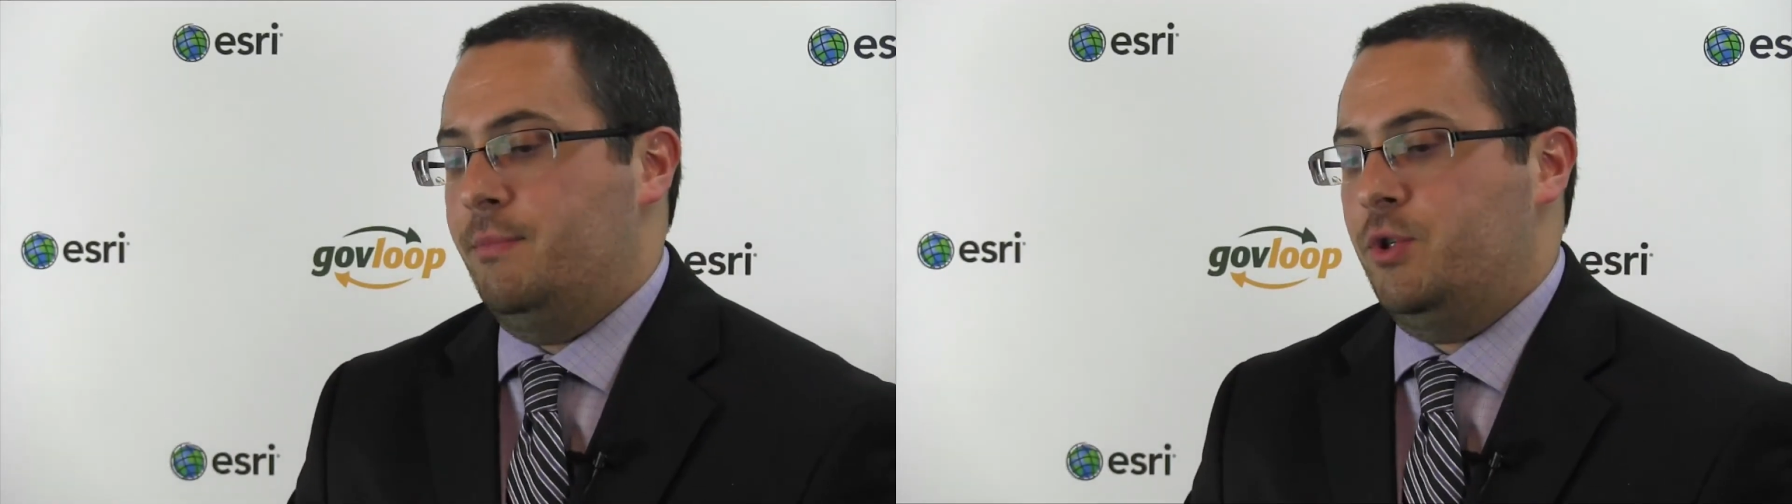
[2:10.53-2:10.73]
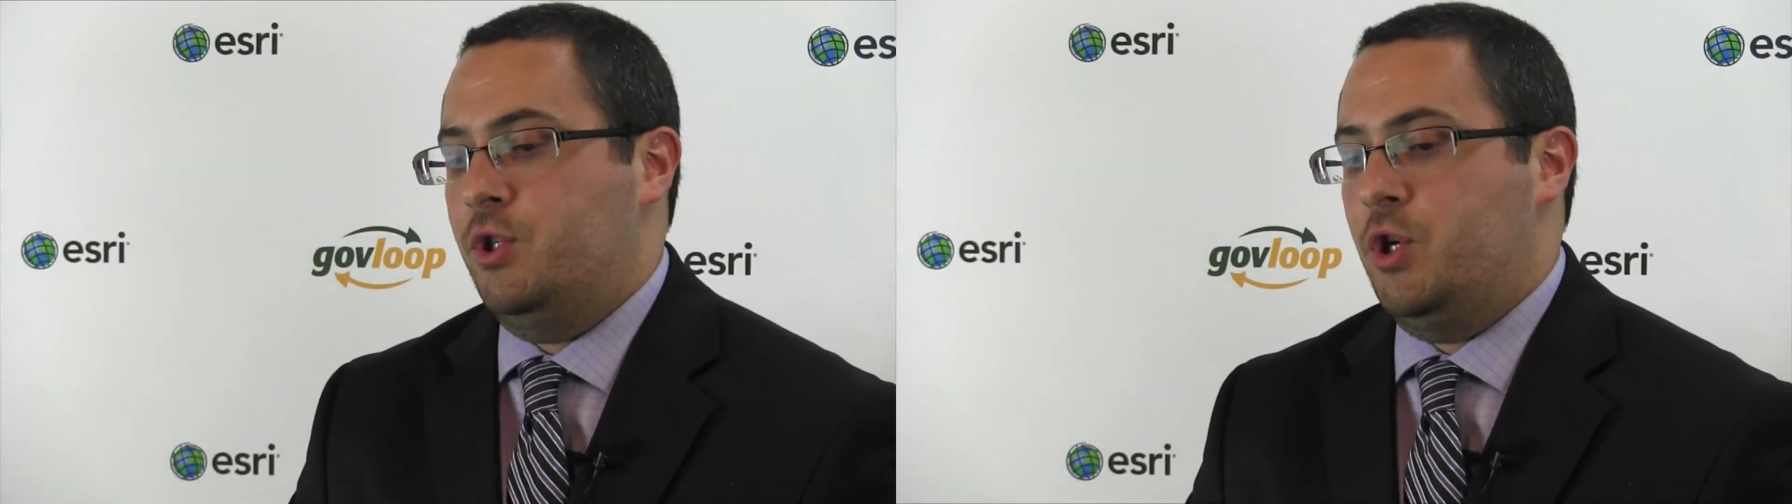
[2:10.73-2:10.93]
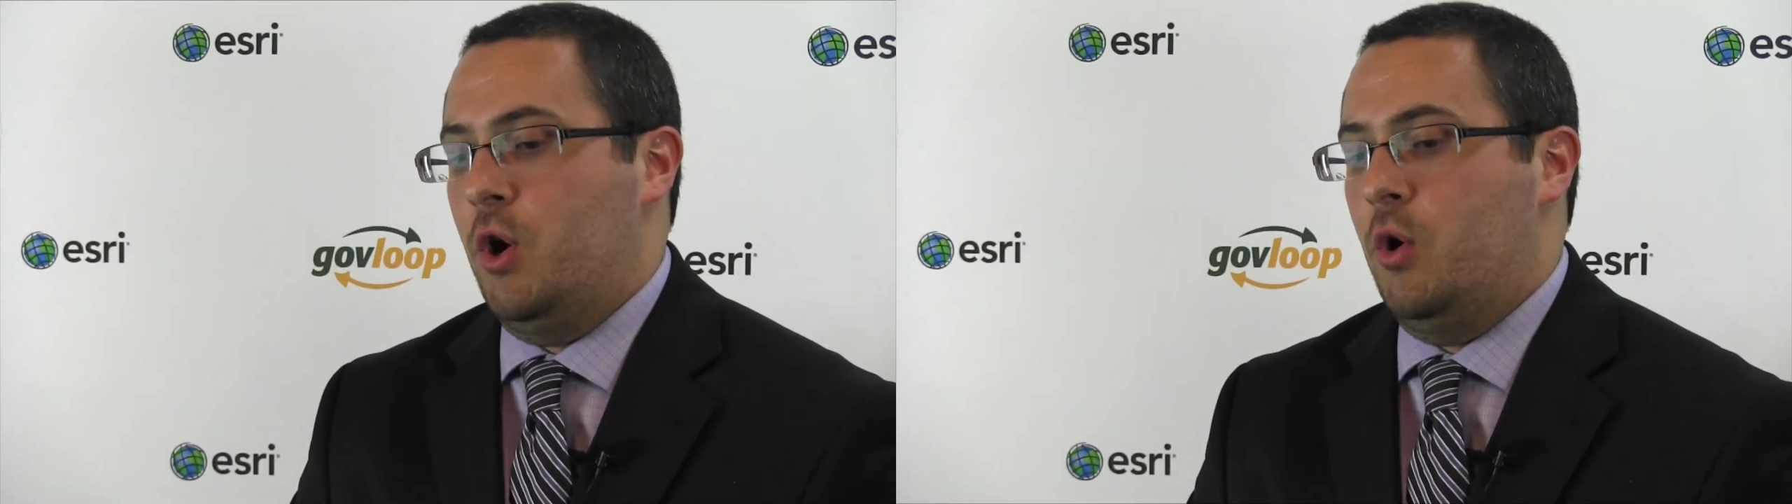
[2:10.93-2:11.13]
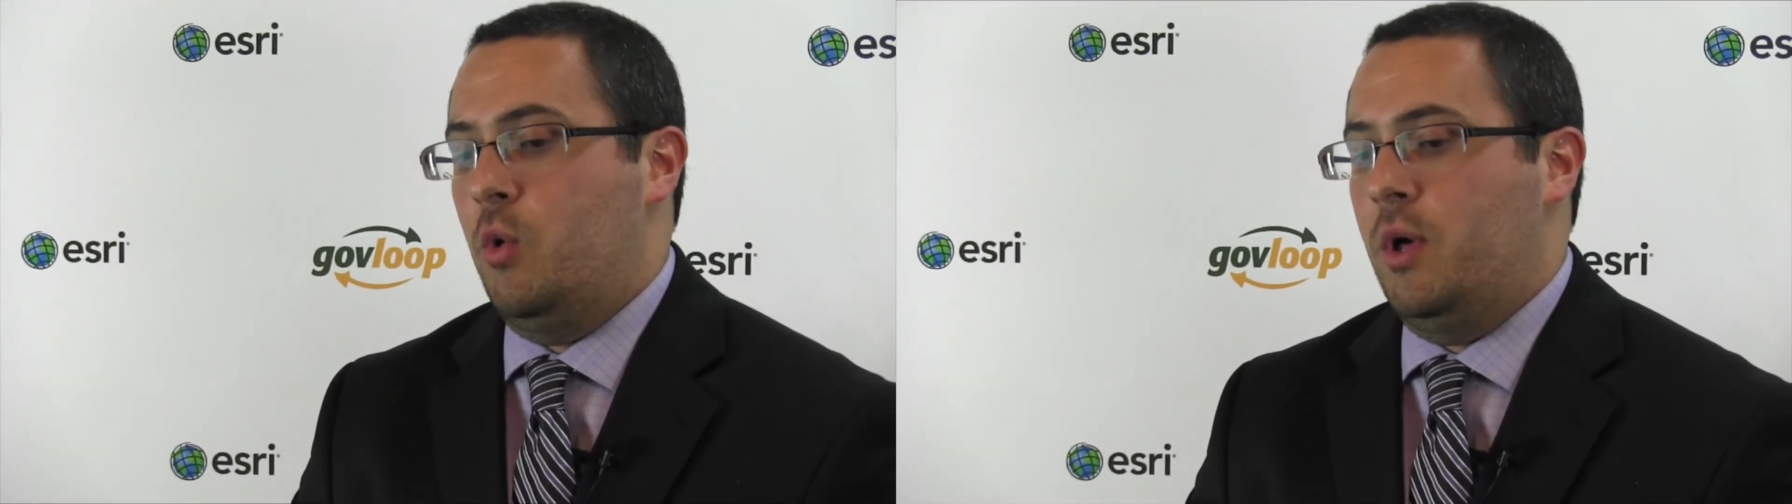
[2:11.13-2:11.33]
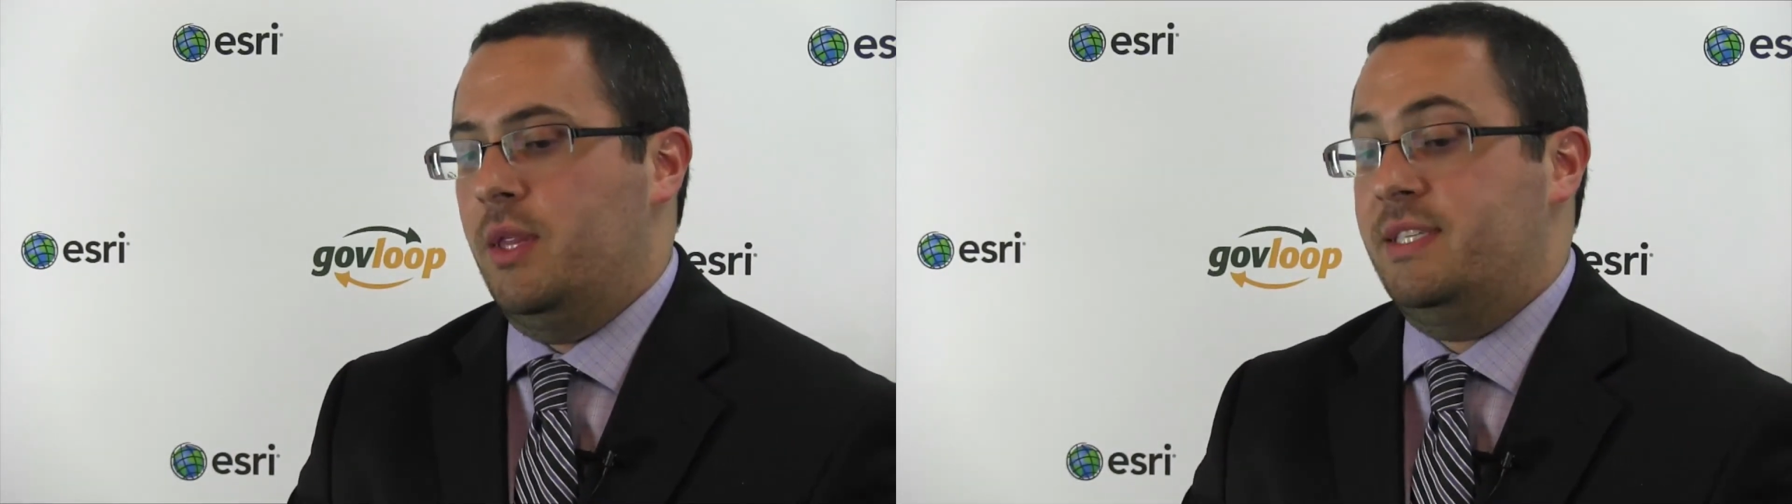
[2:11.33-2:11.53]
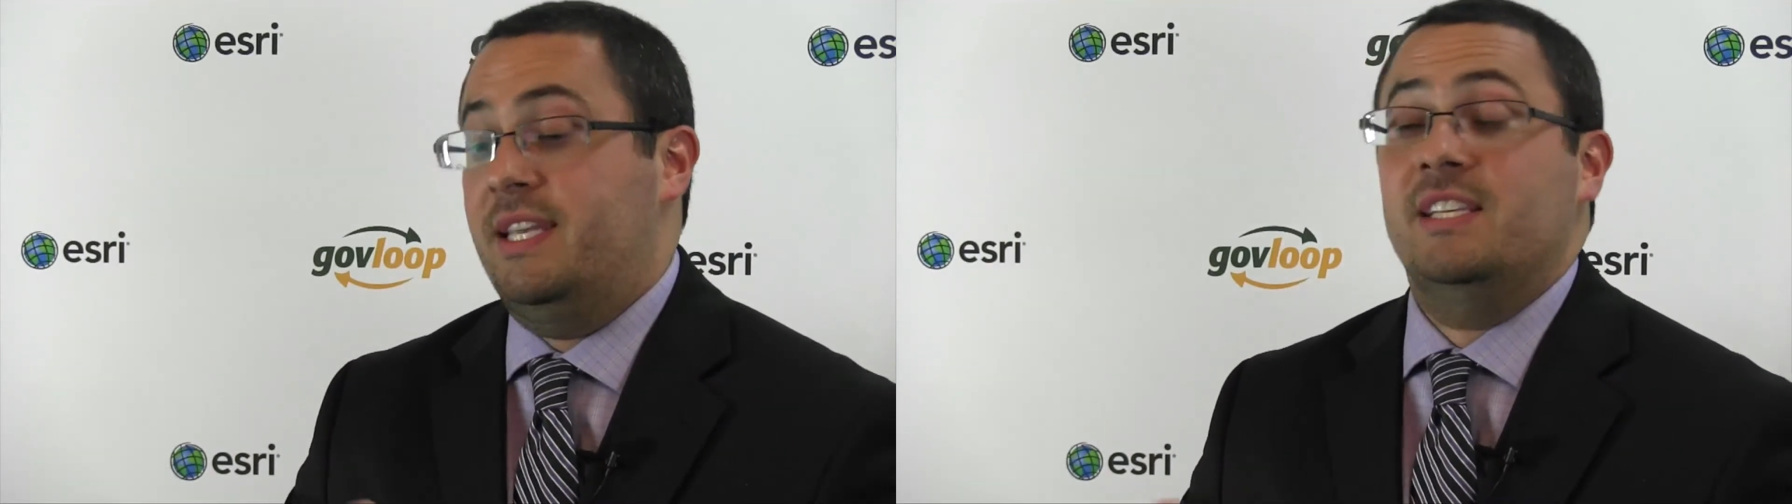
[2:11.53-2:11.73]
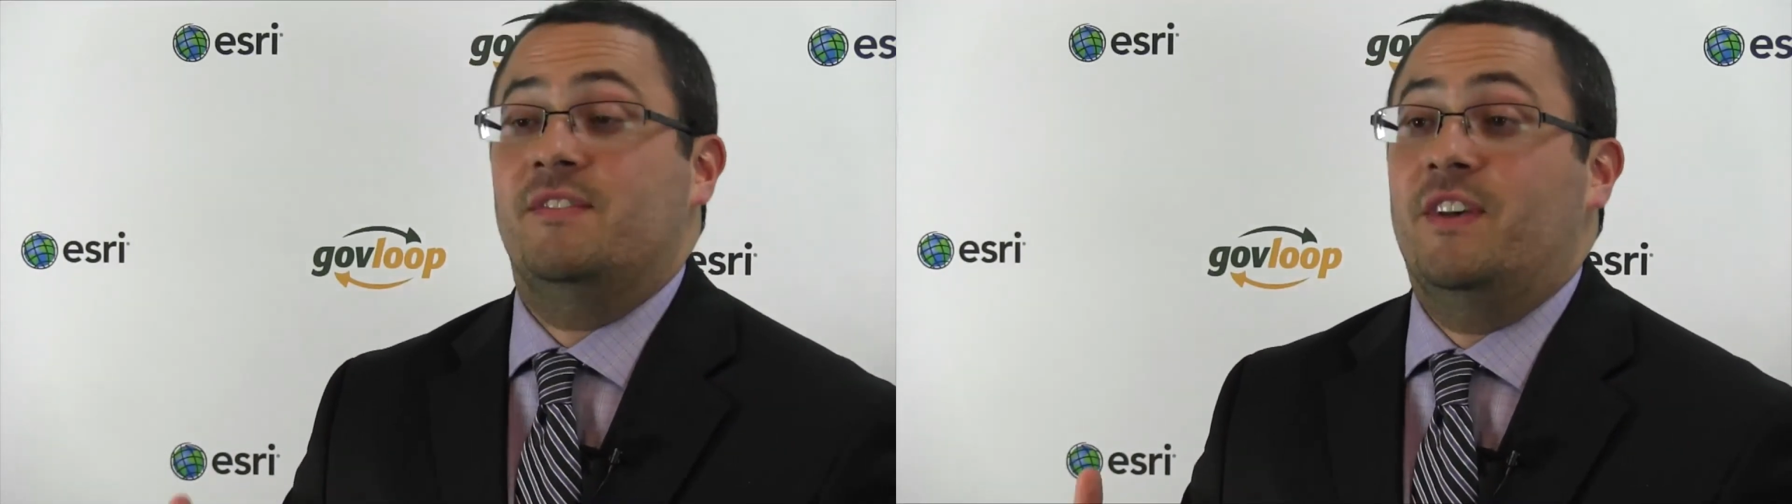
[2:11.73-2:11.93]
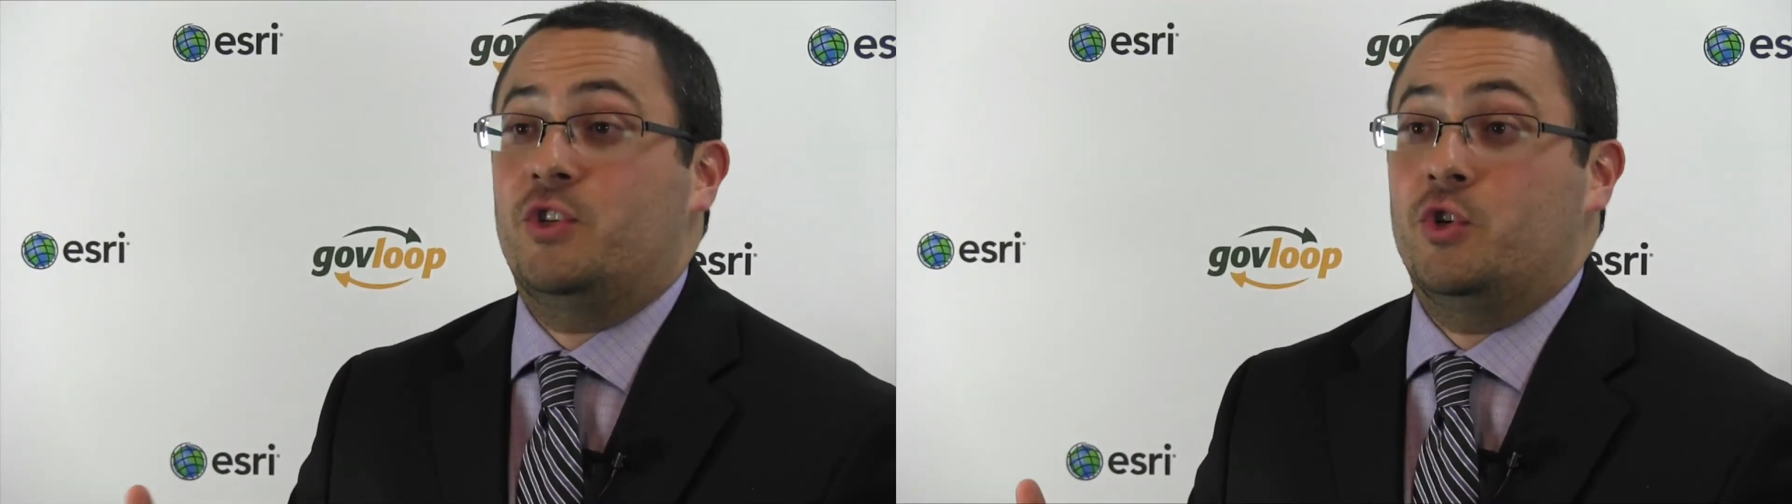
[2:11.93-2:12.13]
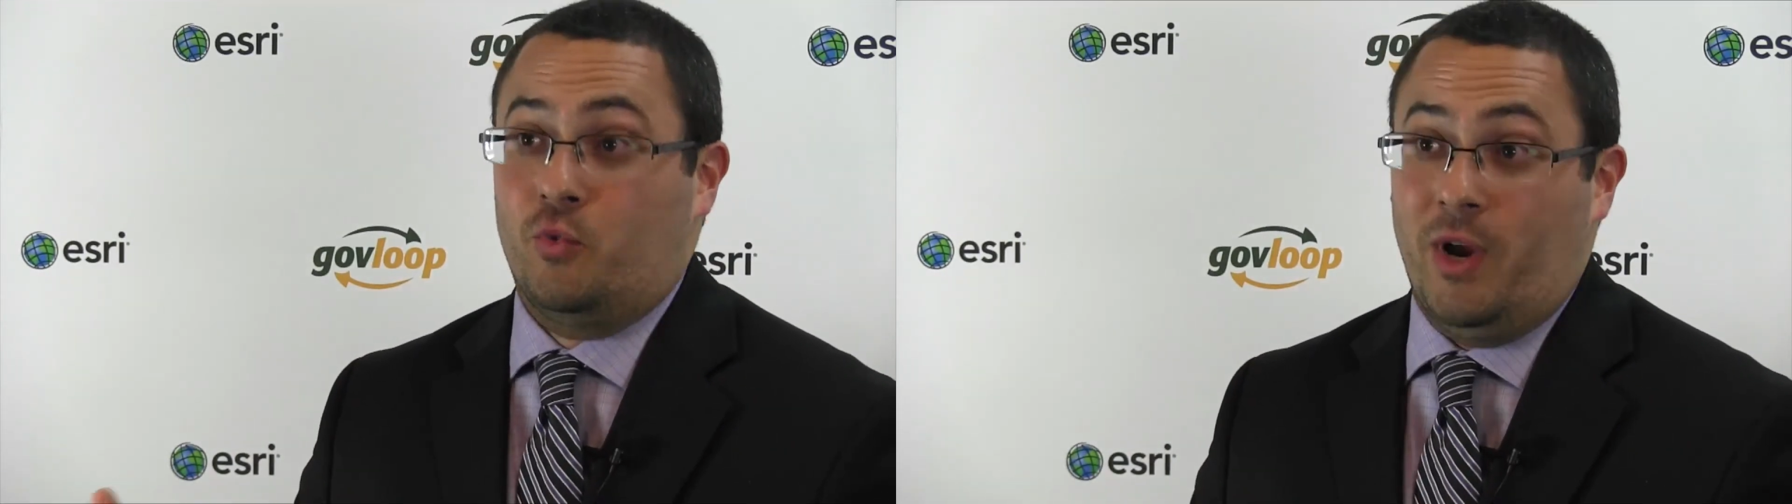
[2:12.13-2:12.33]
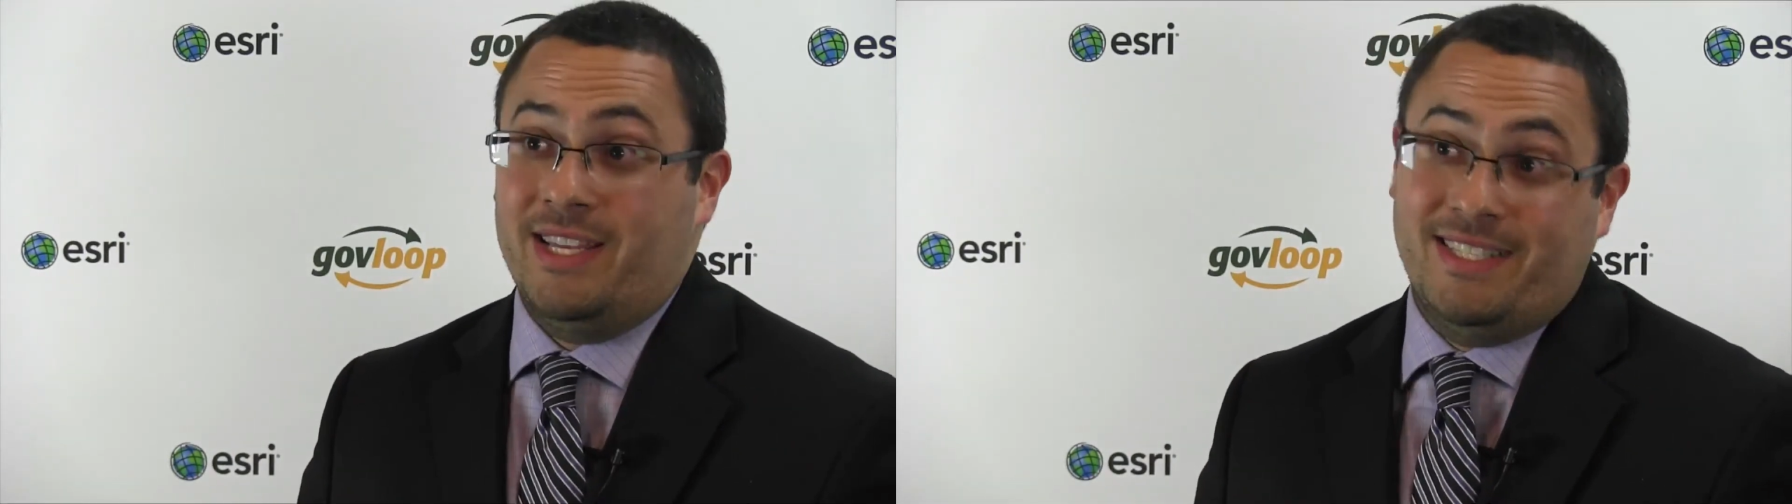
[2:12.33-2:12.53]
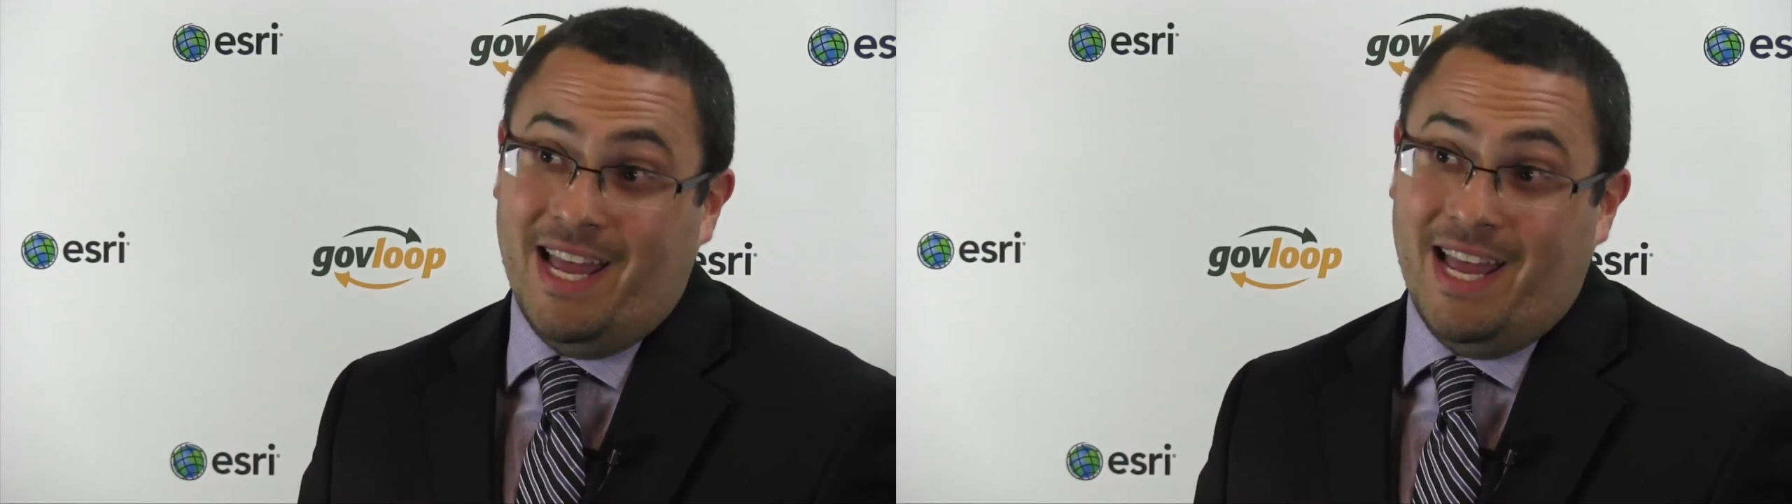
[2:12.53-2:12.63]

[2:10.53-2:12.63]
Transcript: So Citizinvestors raised